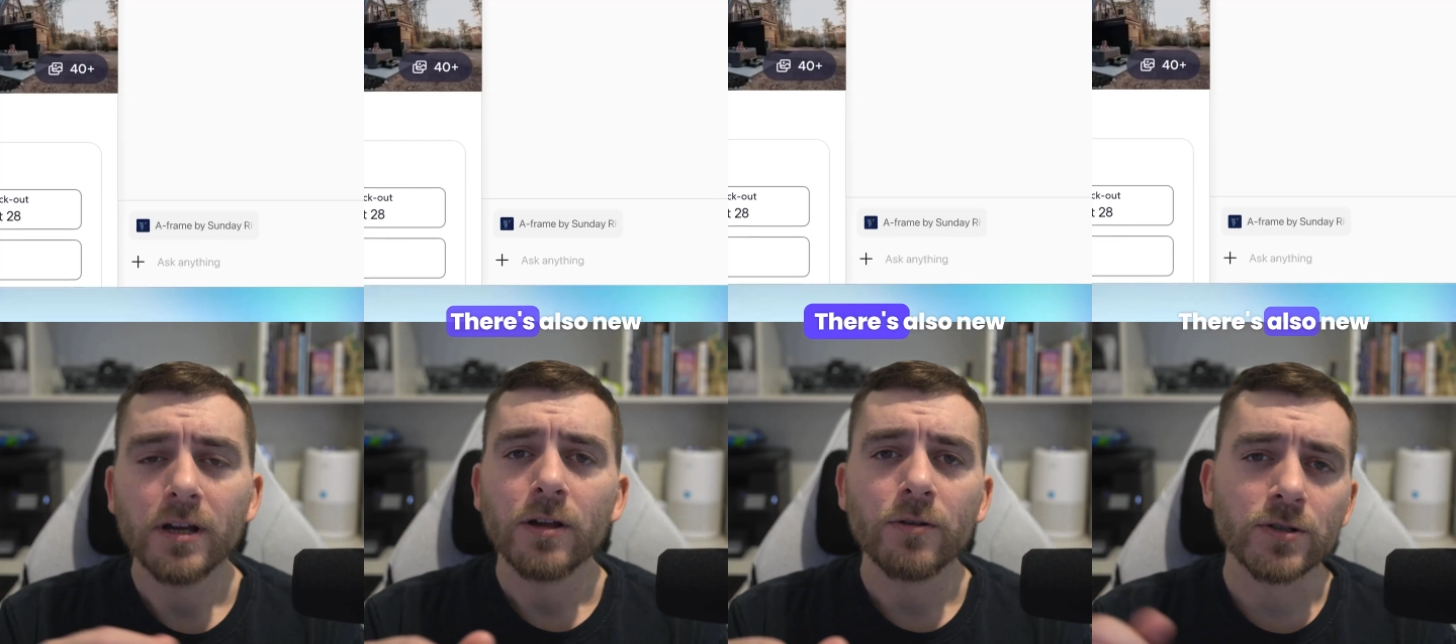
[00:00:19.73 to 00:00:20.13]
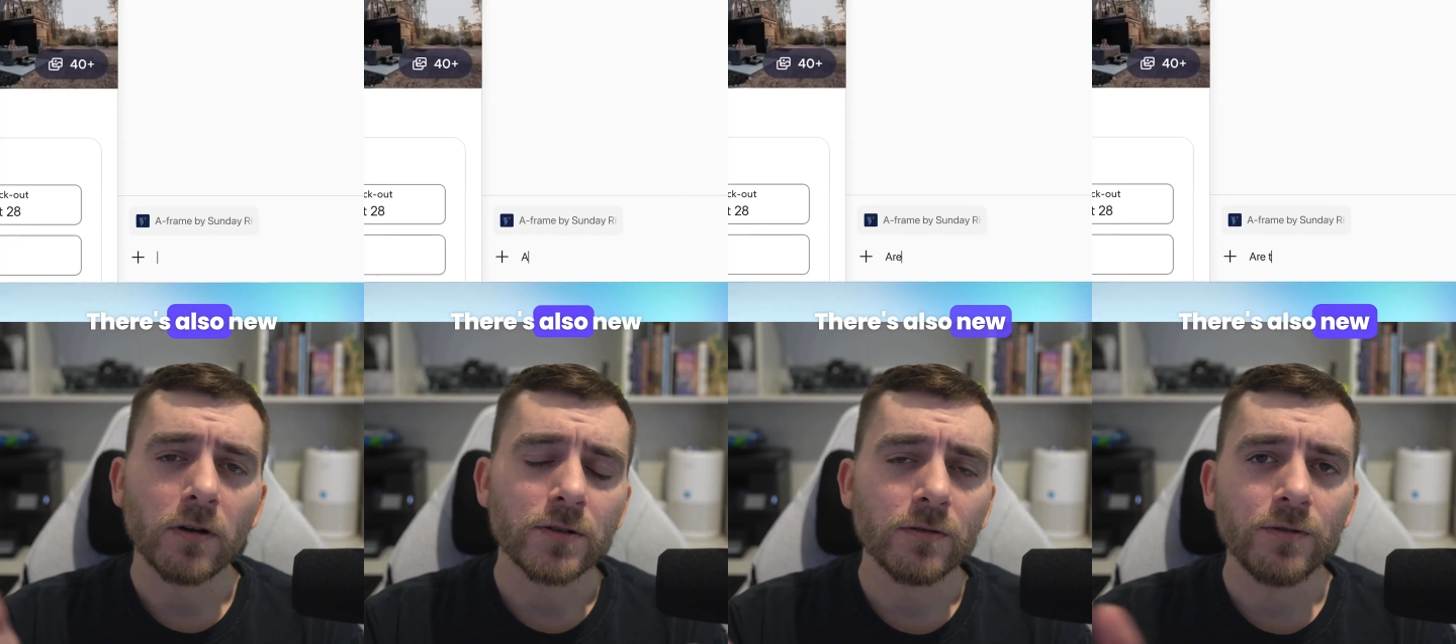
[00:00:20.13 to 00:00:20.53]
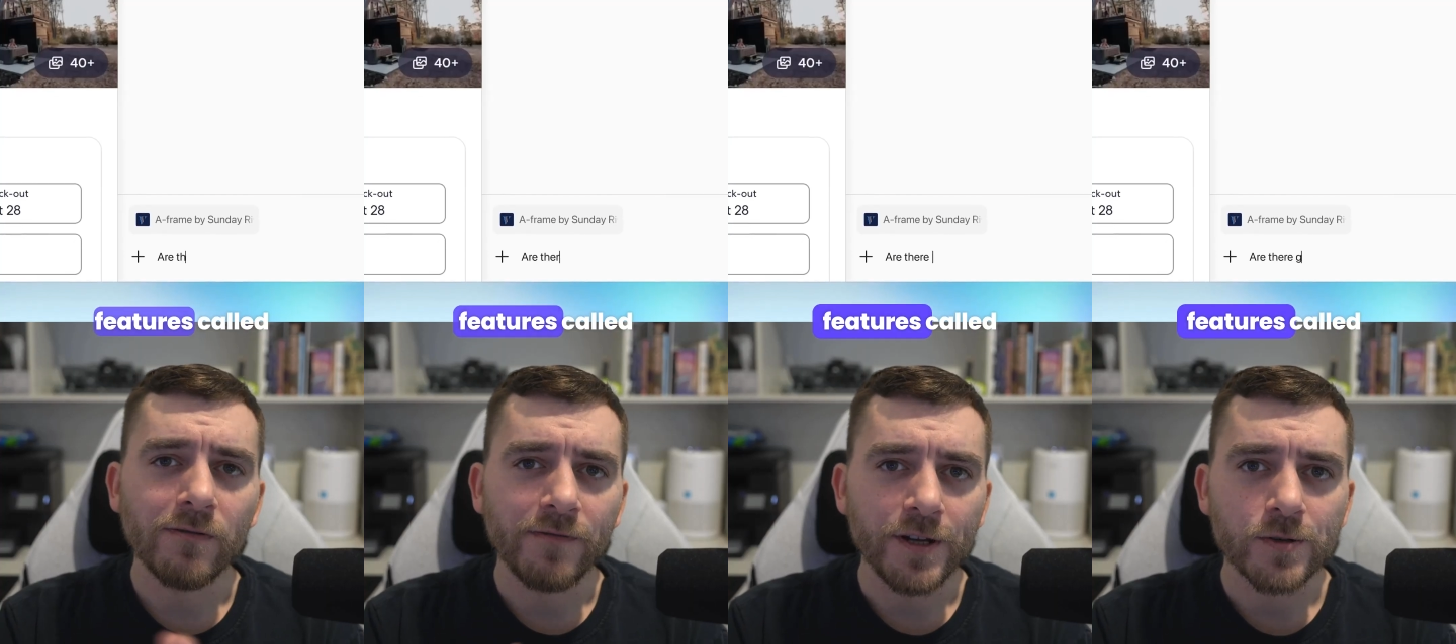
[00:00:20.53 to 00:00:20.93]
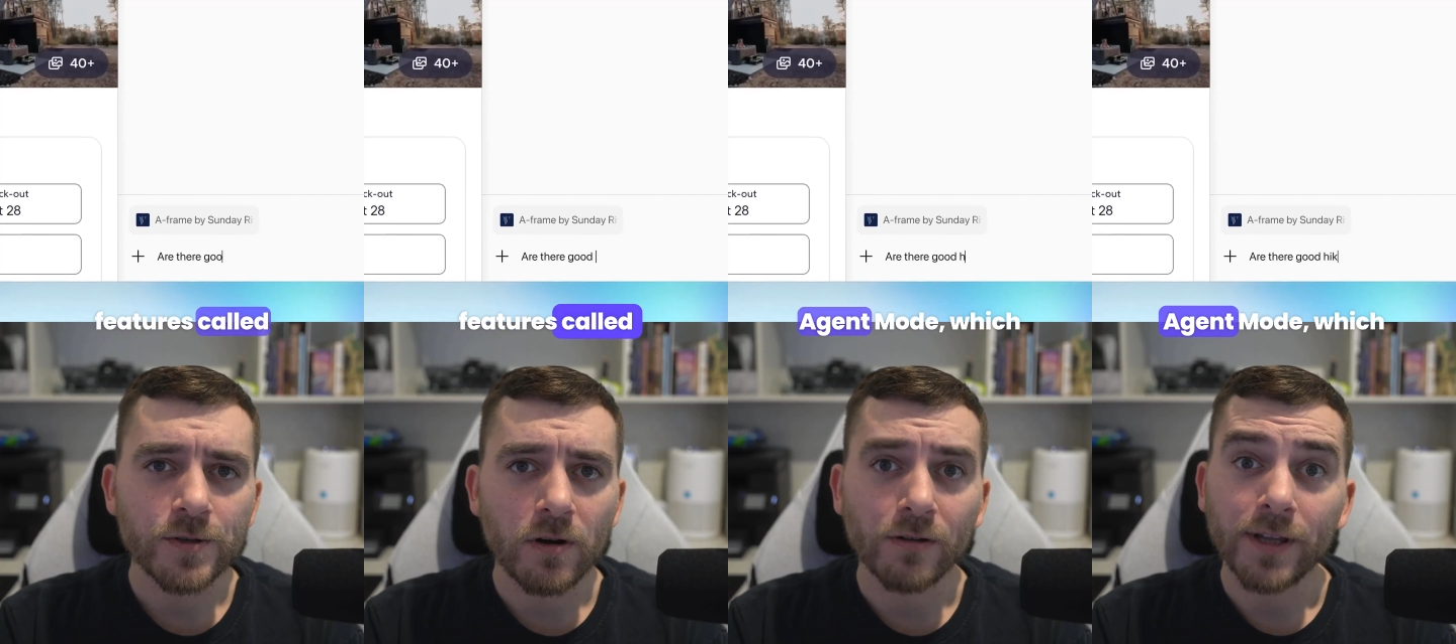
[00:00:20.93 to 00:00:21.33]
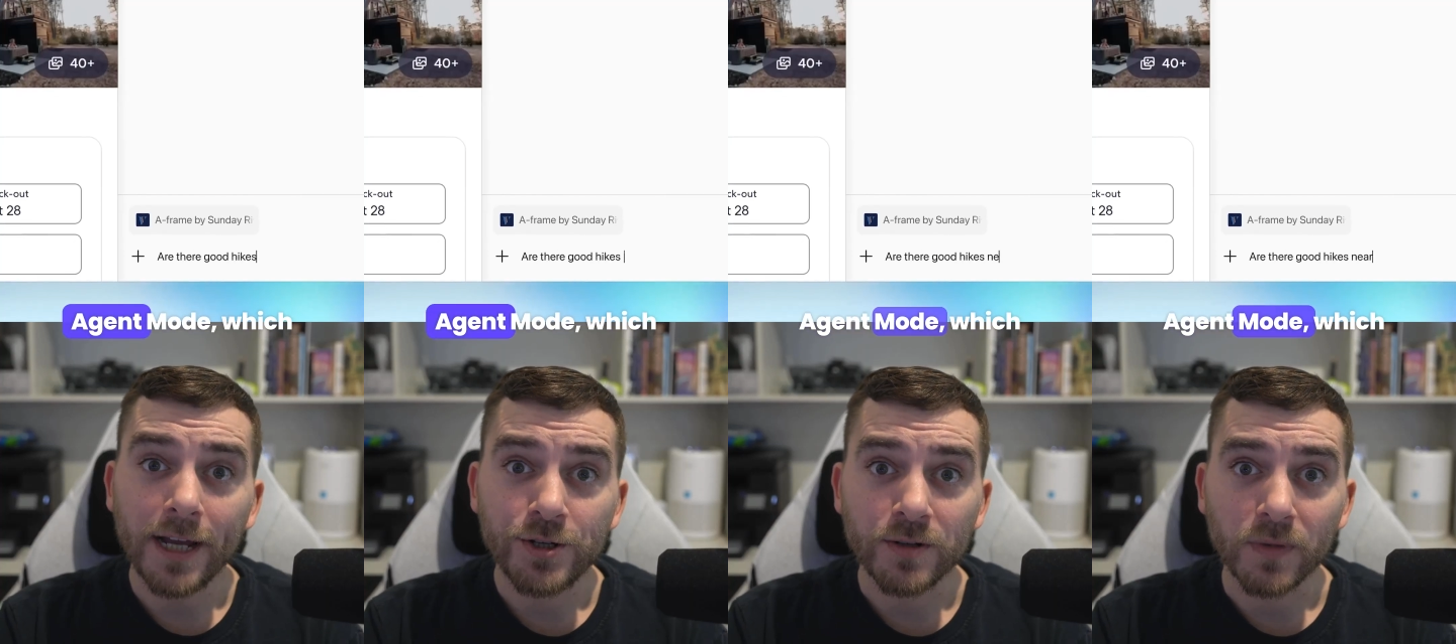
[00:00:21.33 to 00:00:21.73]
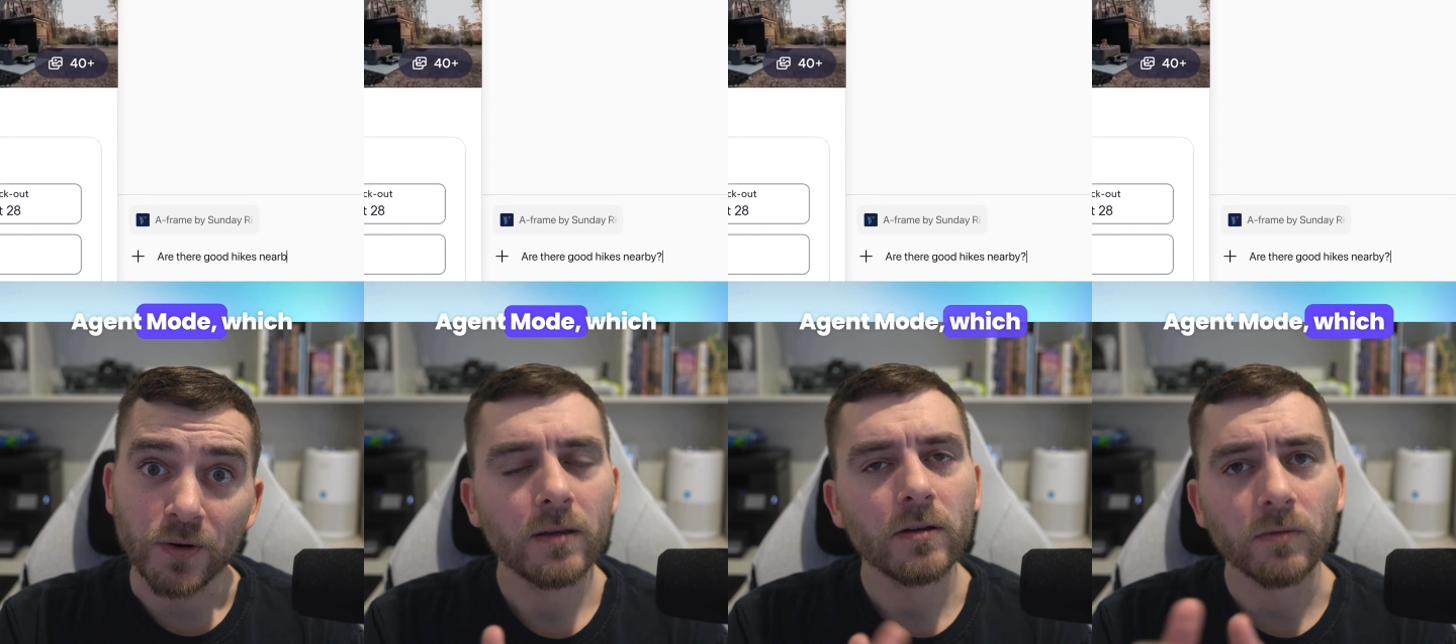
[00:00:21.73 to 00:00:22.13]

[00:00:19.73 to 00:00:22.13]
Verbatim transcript: There's also new features called Agent Mode,